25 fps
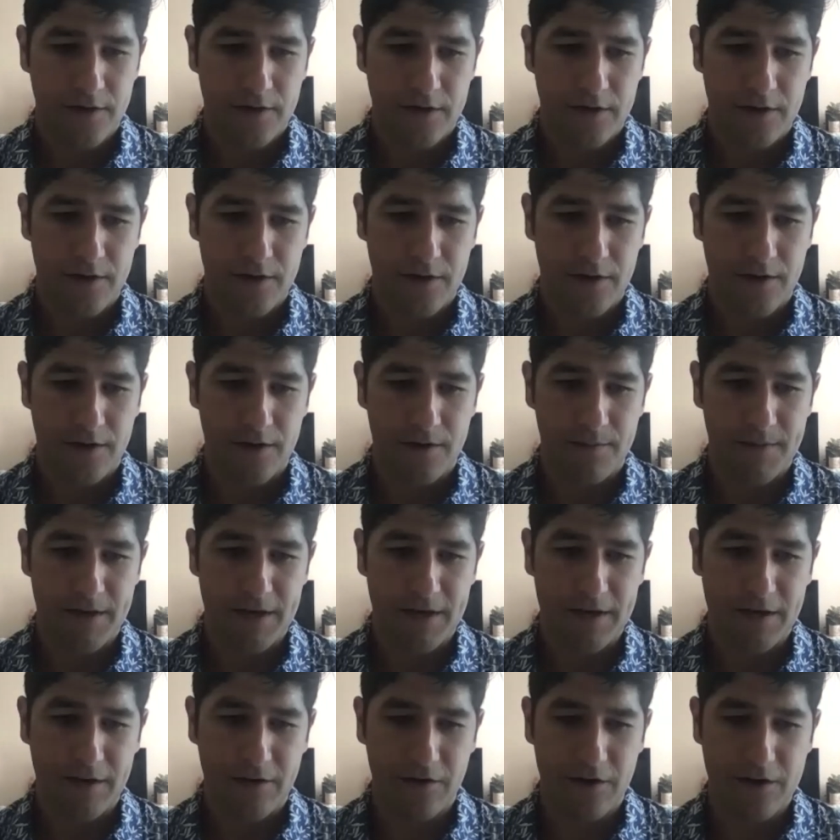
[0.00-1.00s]
Um,
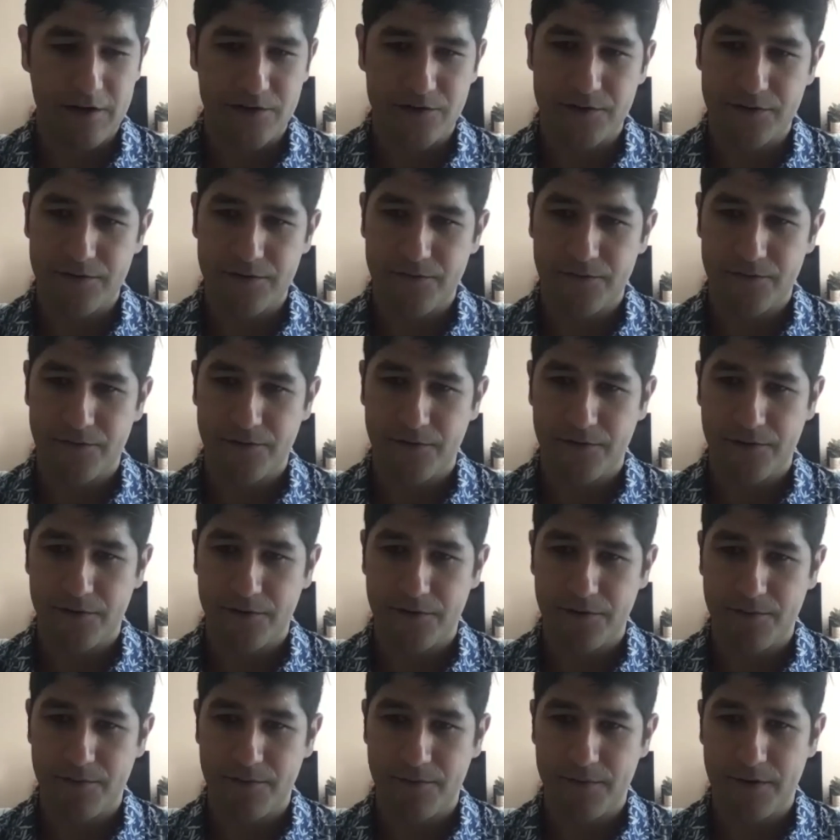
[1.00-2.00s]
and I graduated
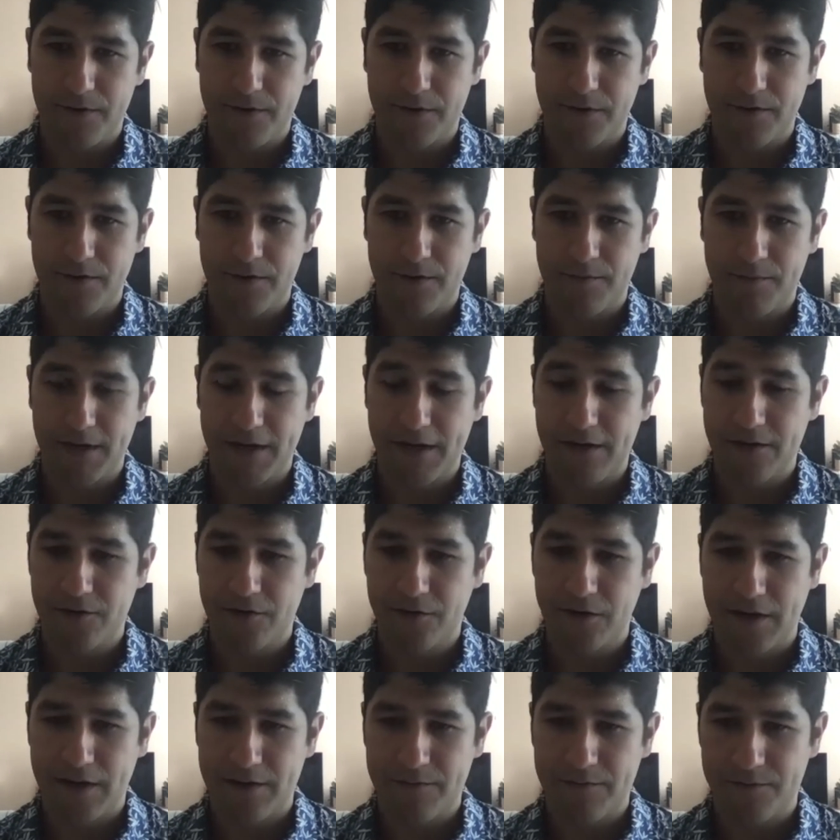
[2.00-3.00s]
from uh, my
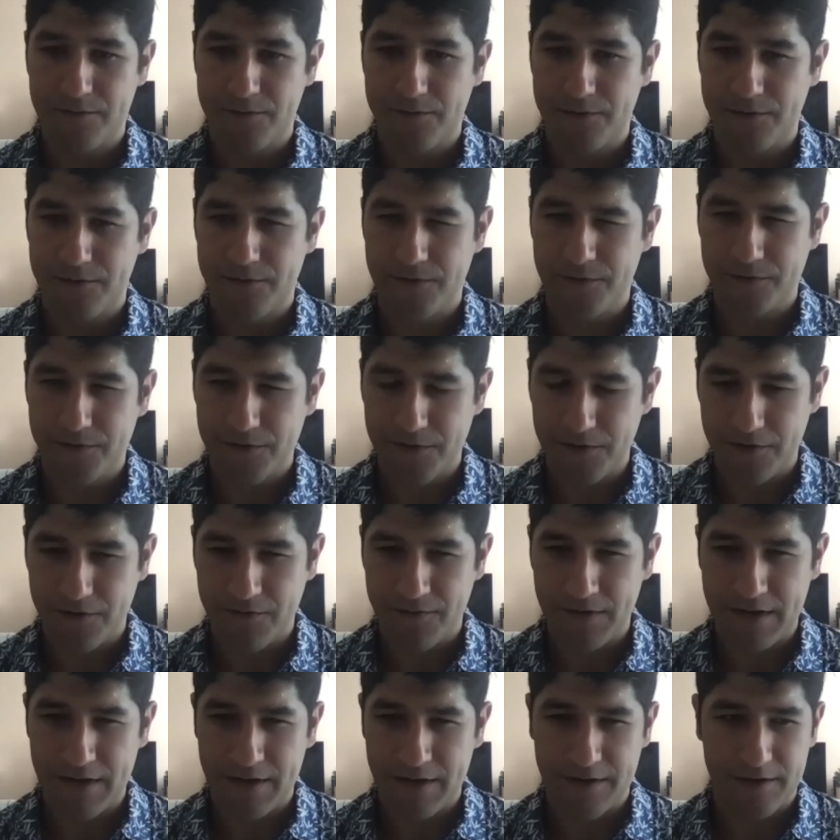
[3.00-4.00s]
undergrad, which was U C
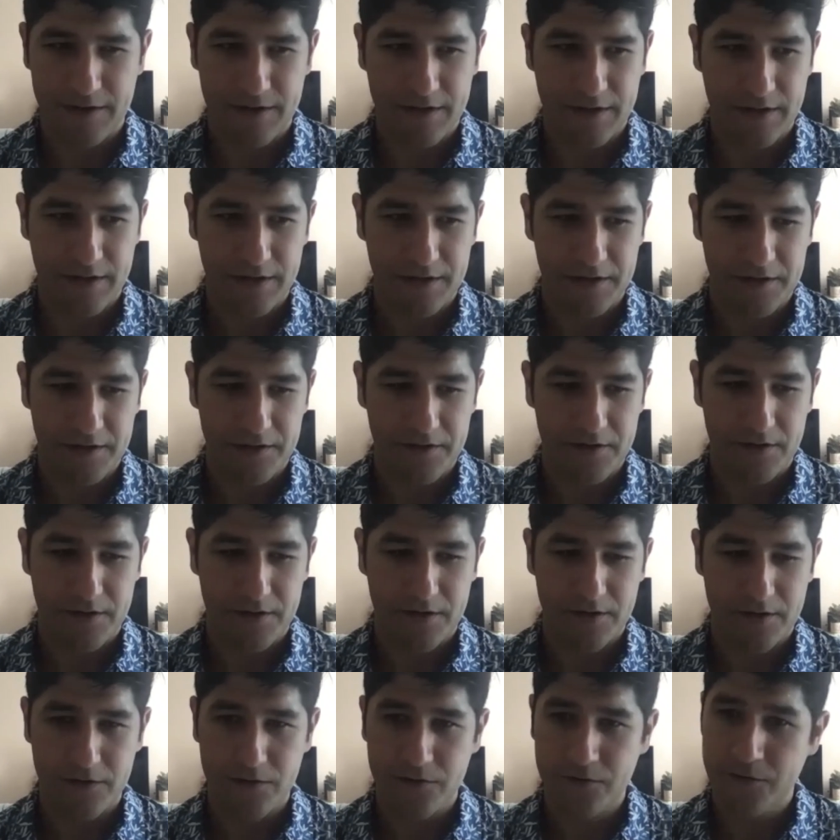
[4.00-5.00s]
Irvine, in
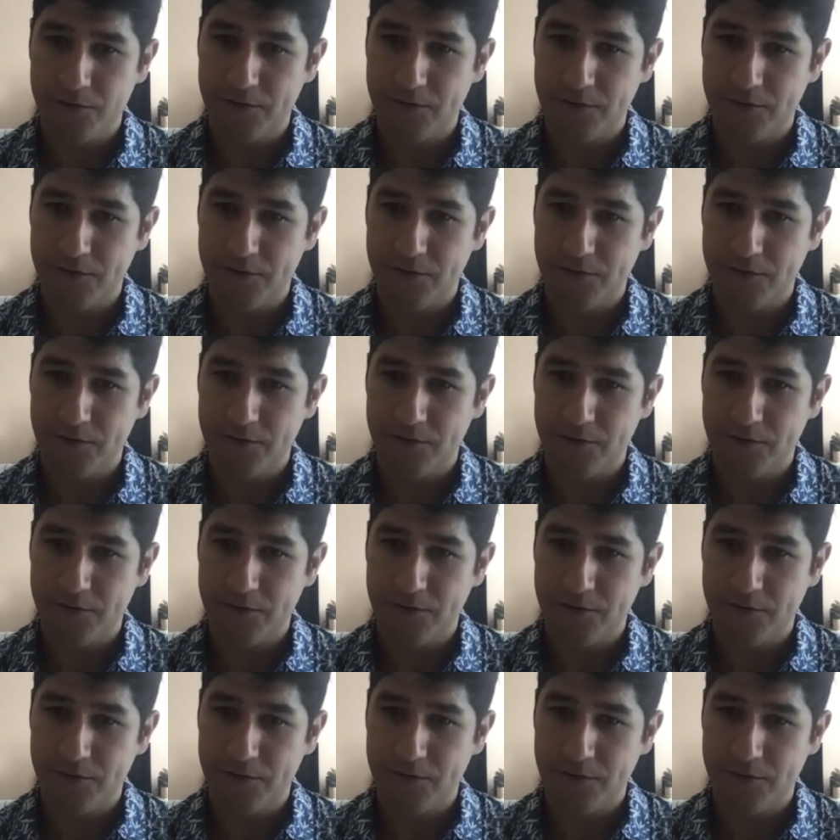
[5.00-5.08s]
uh, two